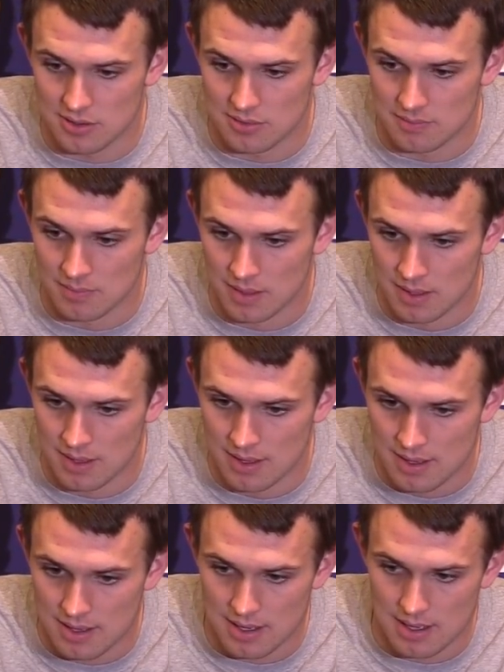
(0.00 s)
And
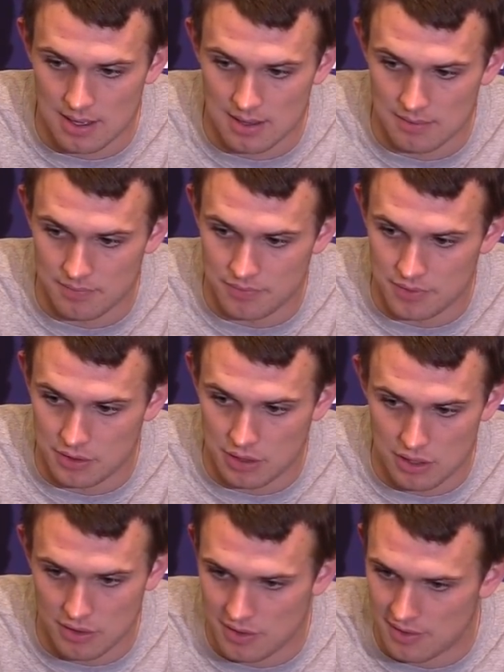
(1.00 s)
uh, you
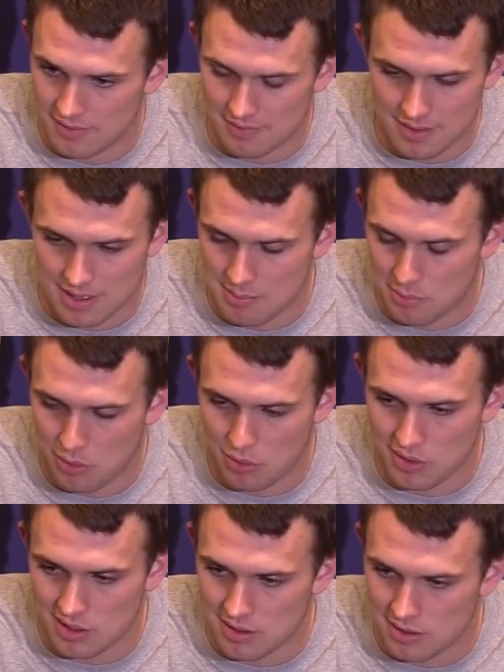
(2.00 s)
know, other than a couple
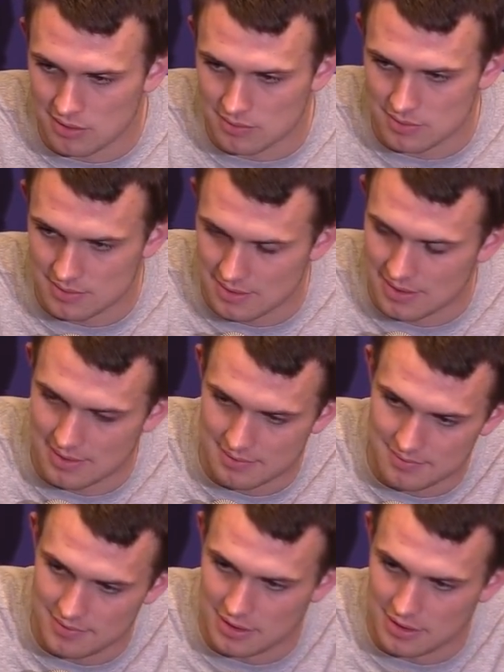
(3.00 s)
holding calls, which um,